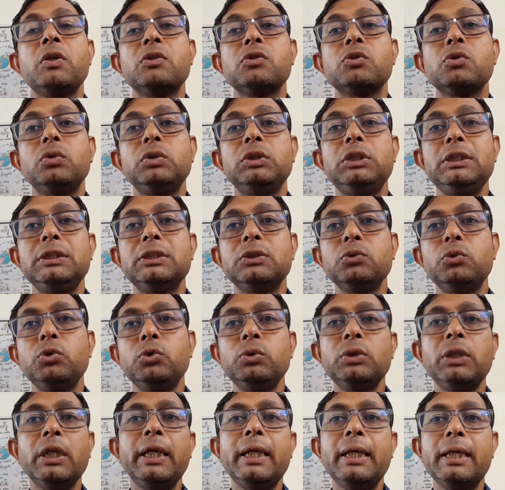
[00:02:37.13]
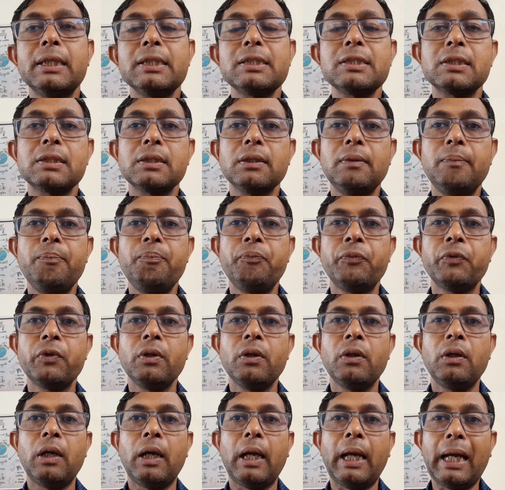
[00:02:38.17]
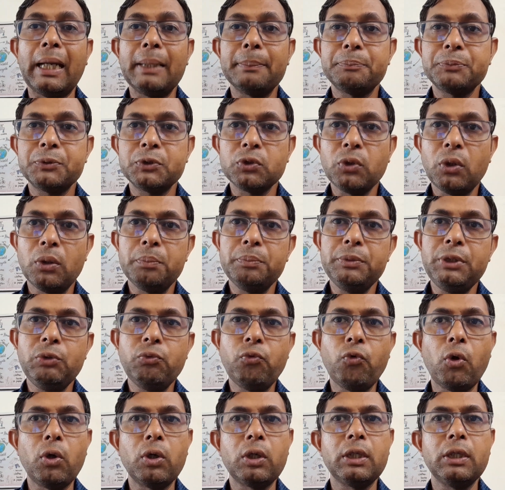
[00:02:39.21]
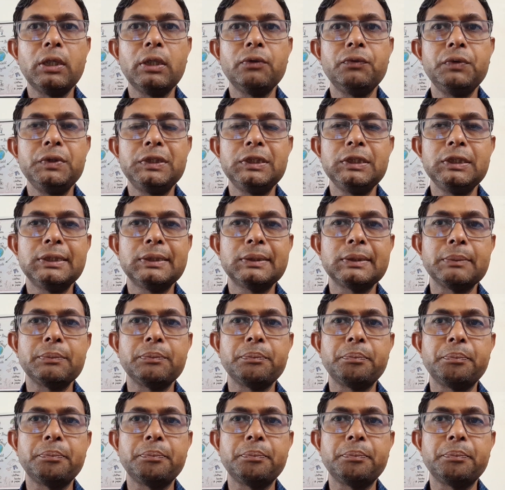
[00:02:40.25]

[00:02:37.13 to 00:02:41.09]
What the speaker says: So these root hairs absorb the water which is